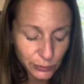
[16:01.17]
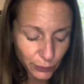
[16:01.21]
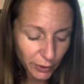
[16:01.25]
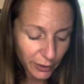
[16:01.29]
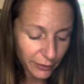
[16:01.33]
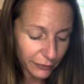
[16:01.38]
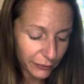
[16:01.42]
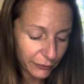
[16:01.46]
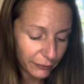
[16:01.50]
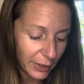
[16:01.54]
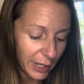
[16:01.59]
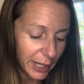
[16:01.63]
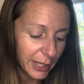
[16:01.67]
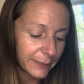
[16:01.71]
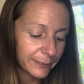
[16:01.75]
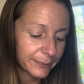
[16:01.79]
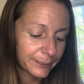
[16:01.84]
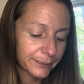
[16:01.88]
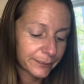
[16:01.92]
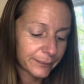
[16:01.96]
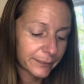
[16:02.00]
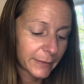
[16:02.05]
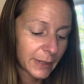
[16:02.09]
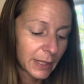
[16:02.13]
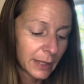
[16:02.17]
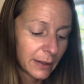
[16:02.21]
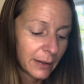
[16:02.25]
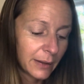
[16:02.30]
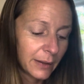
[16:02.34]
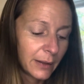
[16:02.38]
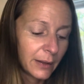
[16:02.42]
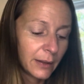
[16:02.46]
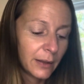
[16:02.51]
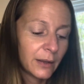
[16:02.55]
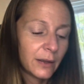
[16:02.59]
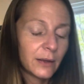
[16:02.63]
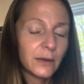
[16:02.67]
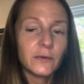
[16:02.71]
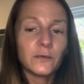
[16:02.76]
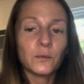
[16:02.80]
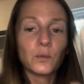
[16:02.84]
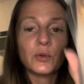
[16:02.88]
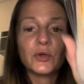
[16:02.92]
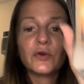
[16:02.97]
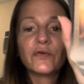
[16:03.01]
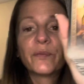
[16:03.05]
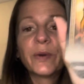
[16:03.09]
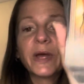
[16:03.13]
worth, right?
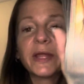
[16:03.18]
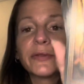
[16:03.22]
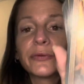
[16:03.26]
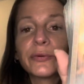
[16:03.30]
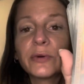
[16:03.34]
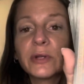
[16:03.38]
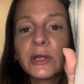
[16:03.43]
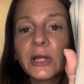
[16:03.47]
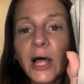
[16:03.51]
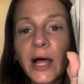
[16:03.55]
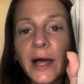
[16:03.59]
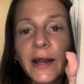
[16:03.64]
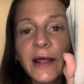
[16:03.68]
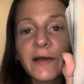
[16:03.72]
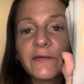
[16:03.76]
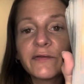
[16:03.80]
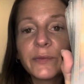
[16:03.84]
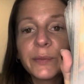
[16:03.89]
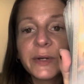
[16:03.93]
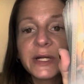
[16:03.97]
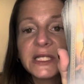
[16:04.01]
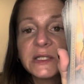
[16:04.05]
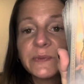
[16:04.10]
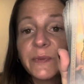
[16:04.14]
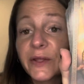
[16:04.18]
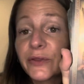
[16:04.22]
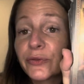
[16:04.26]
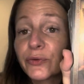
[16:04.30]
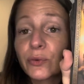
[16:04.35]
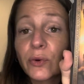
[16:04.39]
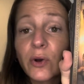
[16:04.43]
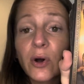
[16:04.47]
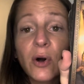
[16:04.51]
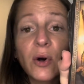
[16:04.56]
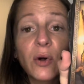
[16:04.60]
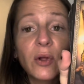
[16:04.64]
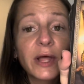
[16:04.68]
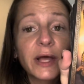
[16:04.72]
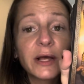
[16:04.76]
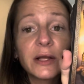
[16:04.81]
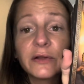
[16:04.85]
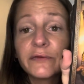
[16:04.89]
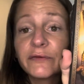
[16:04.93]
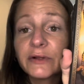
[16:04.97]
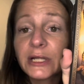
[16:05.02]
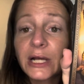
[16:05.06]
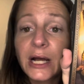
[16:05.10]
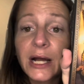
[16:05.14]
We've been through a lot. Everybody's been through a whole hell
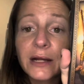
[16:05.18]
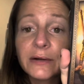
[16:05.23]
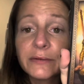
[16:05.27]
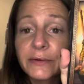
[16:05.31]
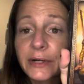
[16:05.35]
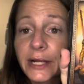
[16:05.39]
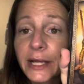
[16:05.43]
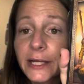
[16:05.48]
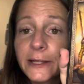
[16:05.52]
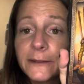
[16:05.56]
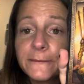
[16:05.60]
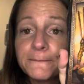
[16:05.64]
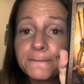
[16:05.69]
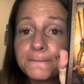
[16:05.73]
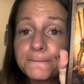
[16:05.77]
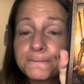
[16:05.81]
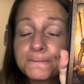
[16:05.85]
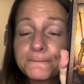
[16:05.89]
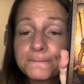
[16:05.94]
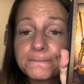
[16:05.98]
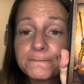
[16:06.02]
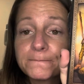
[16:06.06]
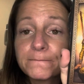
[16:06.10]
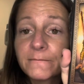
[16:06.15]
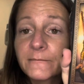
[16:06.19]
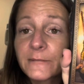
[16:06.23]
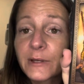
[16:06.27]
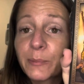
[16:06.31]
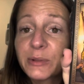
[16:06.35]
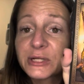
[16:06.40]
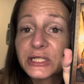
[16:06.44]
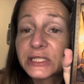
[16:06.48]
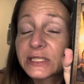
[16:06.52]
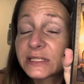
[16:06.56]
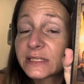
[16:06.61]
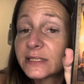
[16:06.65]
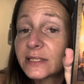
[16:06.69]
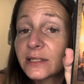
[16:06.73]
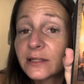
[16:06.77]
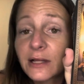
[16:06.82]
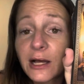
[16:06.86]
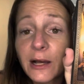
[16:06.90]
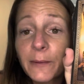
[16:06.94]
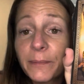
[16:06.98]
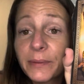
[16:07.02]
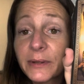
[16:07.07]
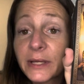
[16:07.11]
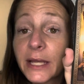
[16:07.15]
of a lot, right? But you're still
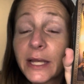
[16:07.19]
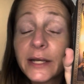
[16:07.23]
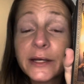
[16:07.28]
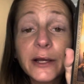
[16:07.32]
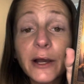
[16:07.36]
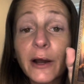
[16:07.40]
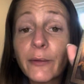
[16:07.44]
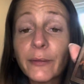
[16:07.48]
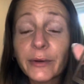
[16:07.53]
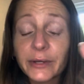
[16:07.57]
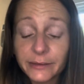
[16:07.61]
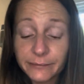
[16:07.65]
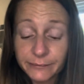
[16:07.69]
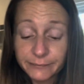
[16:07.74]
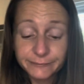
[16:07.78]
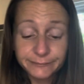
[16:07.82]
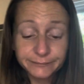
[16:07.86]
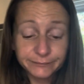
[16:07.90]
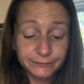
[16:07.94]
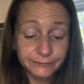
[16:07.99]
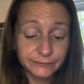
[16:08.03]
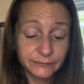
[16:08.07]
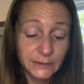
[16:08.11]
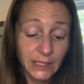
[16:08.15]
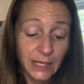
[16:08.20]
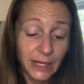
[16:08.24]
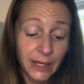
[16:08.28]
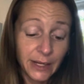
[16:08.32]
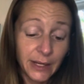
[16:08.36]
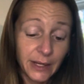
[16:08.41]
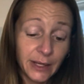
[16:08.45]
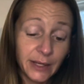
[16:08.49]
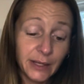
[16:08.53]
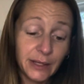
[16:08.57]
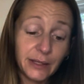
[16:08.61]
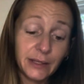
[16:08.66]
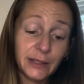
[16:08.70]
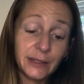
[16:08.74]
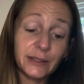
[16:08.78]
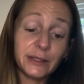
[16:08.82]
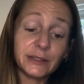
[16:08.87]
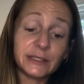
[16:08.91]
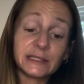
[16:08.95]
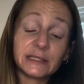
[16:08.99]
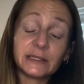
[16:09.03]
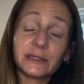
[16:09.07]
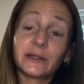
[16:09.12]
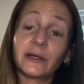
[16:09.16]
up and going you're
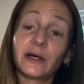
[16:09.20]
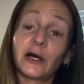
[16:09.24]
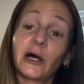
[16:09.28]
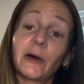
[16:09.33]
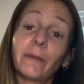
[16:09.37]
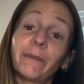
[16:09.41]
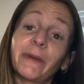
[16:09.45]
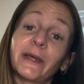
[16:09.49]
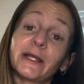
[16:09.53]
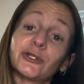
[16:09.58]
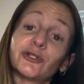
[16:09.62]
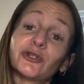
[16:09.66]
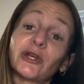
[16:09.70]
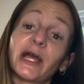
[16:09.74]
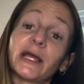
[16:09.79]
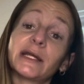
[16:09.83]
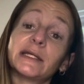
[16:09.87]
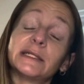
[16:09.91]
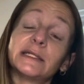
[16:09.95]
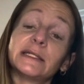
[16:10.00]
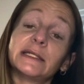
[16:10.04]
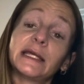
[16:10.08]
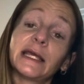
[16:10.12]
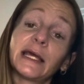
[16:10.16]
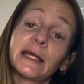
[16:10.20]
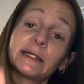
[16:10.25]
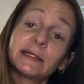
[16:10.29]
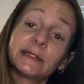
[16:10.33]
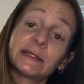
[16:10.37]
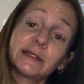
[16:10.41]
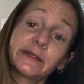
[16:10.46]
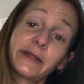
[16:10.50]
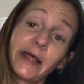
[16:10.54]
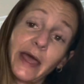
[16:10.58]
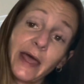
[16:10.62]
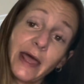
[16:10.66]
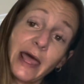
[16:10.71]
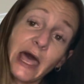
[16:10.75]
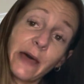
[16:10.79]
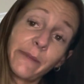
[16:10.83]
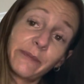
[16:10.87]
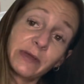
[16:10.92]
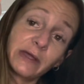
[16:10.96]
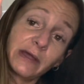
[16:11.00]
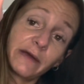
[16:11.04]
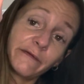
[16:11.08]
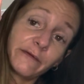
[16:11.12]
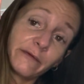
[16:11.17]
still up and trying to get that
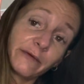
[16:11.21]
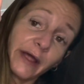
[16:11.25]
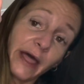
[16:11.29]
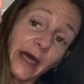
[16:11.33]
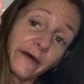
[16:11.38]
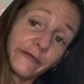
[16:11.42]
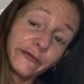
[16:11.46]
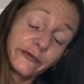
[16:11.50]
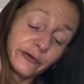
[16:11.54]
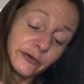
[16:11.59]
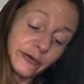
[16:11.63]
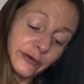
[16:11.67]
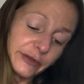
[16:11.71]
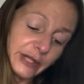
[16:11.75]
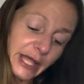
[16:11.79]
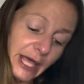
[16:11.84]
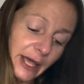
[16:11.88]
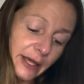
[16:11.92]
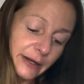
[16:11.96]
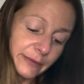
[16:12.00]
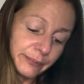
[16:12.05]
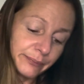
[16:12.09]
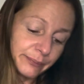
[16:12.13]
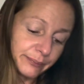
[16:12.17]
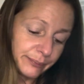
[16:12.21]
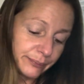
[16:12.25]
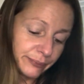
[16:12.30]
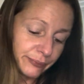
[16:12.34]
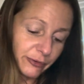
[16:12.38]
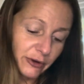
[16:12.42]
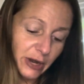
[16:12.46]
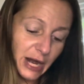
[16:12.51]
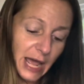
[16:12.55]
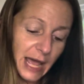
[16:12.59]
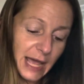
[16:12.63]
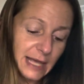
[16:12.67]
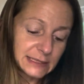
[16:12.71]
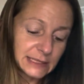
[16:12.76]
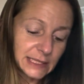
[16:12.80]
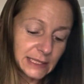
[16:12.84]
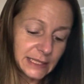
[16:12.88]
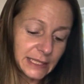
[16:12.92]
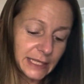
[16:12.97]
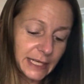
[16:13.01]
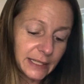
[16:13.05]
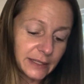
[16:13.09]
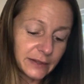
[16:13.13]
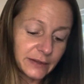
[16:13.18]
happy ever after, that prize at
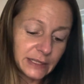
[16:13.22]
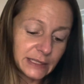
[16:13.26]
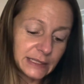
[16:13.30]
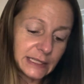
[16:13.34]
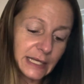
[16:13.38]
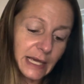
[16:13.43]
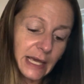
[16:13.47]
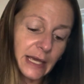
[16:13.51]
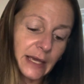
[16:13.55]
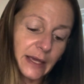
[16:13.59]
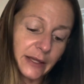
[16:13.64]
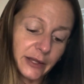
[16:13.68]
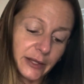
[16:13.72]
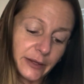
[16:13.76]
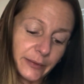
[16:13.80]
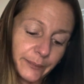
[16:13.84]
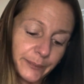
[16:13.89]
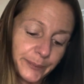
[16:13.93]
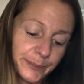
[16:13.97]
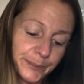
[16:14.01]
the end of the day. The...